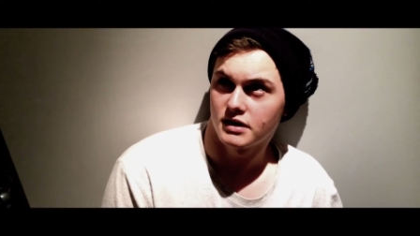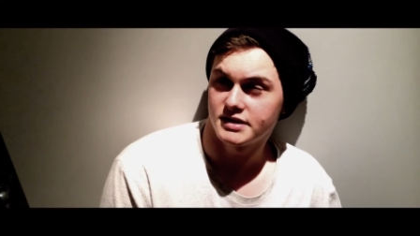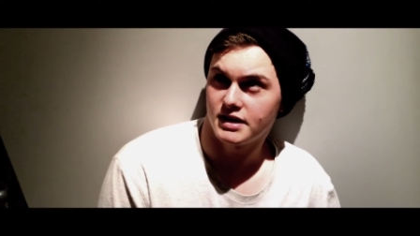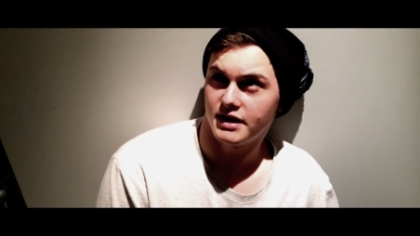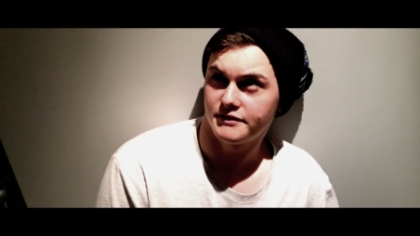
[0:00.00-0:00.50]
Because
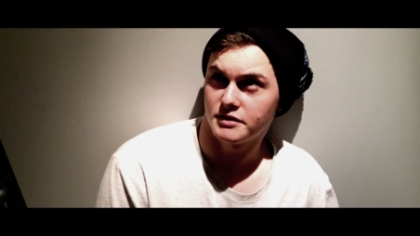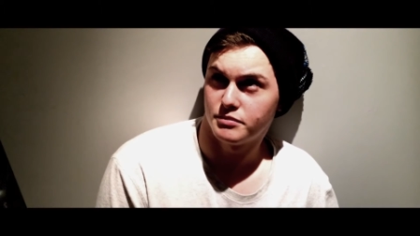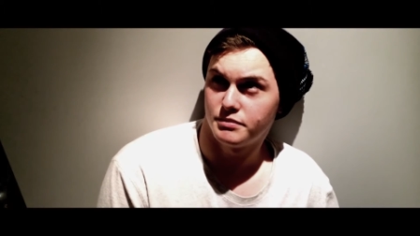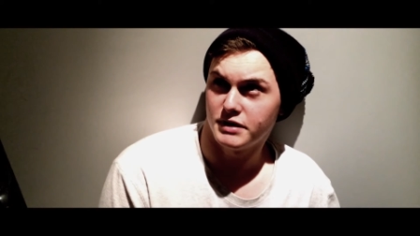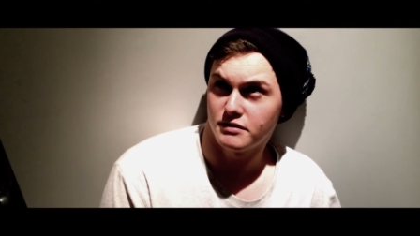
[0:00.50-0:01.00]
I left a
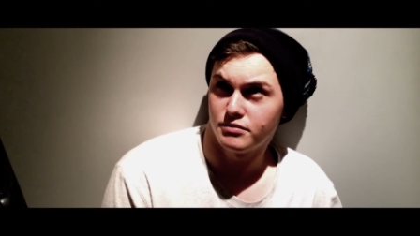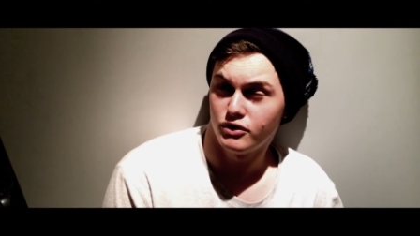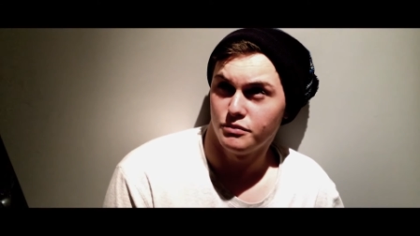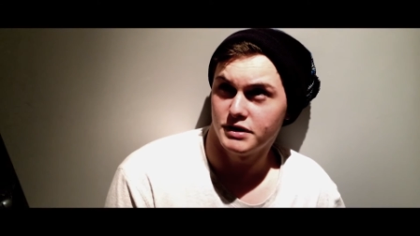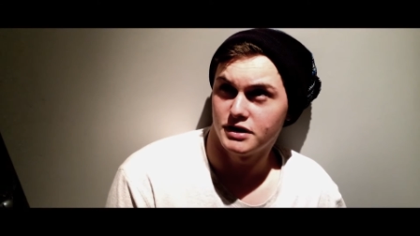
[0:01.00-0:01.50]
big
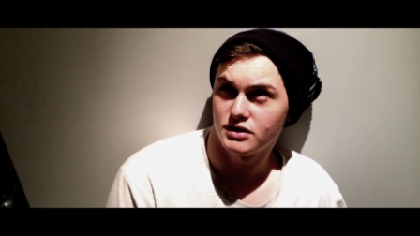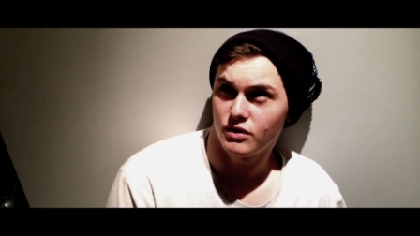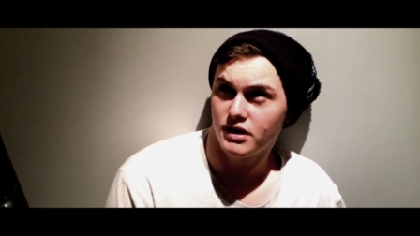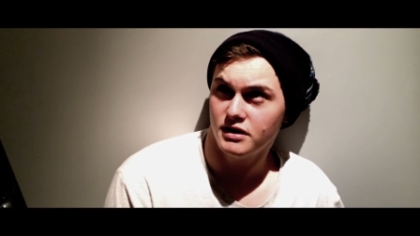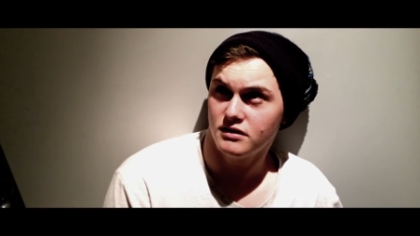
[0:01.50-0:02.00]
poop in the
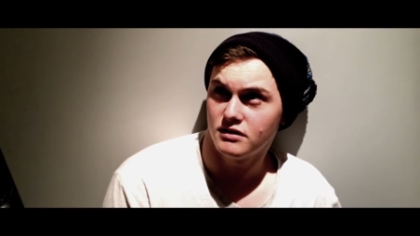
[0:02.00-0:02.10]
toilet?